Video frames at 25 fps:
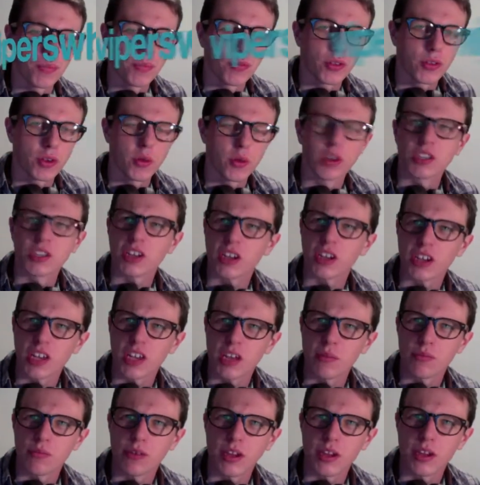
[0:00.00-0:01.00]
which I
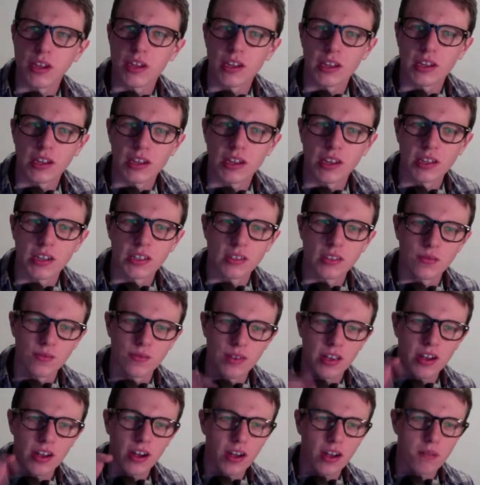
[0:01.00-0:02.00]
keep reading as
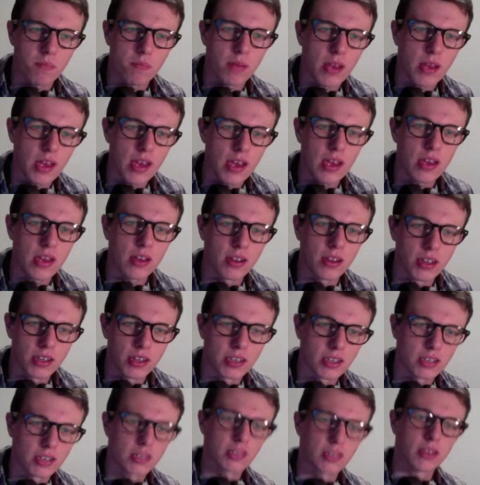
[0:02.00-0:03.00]

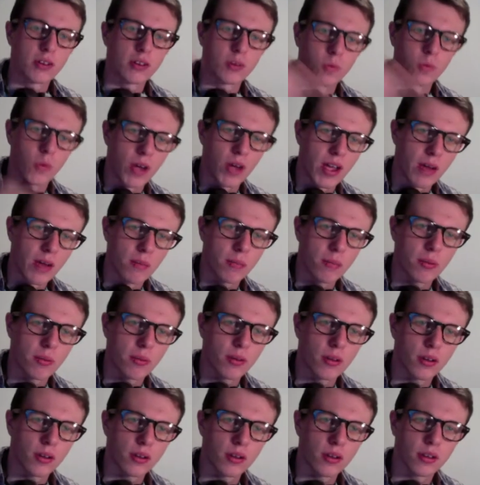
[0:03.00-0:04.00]
VIP's whip,
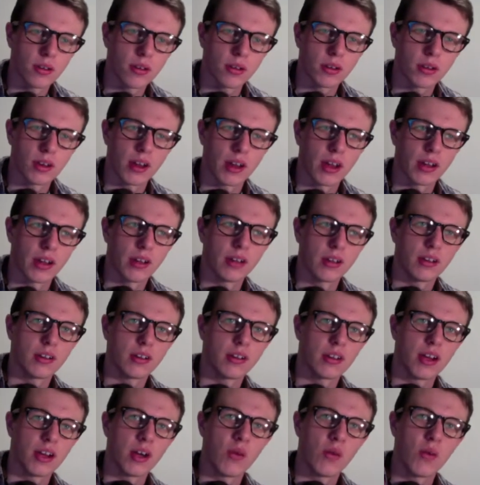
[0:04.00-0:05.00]
like
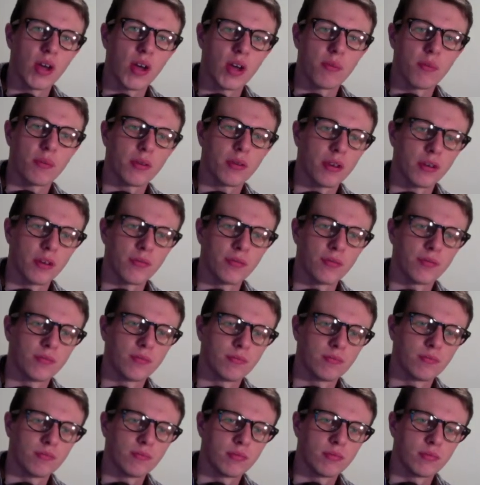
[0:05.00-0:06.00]
a whip of
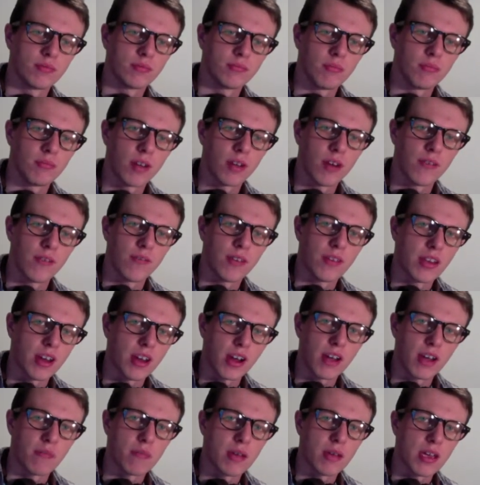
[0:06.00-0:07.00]
a
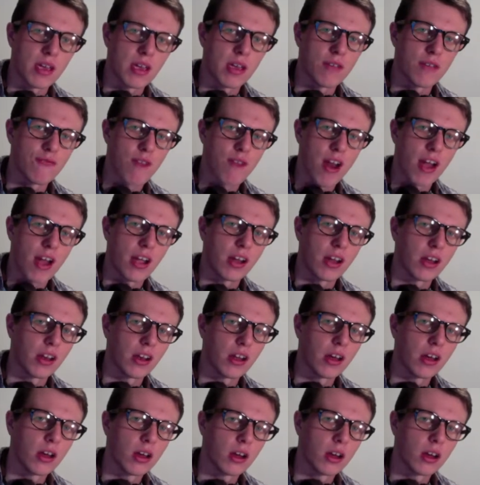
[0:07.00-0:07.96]
VIP wrangler.